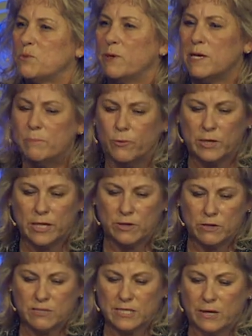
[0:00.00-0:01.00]
people. He
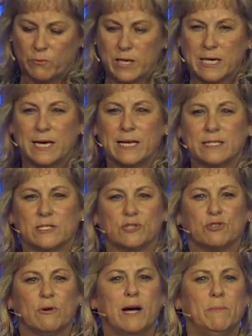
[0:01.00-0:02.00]
knows that we get into
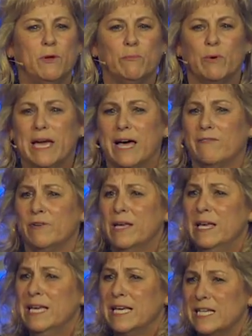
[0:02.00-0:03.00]
trouble and we have
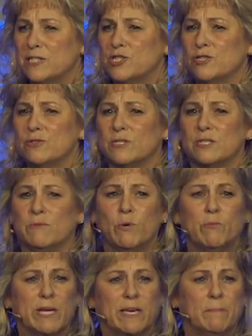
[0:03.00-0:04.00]
issues. And
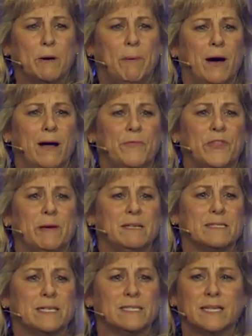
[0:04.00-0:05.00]
when we come upon them, He
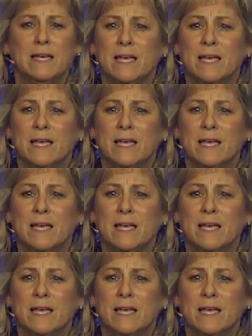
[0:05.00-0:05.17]
says,